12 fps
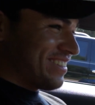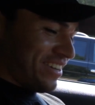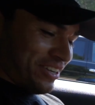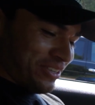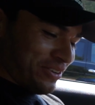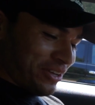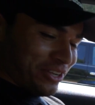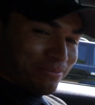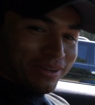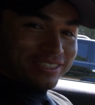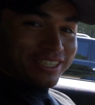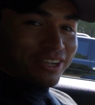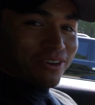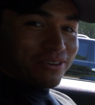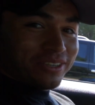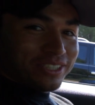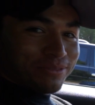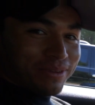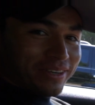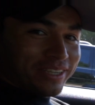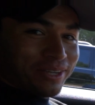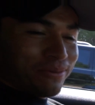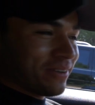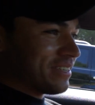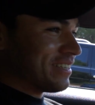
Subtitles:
All you other Mustang owners, you better get one.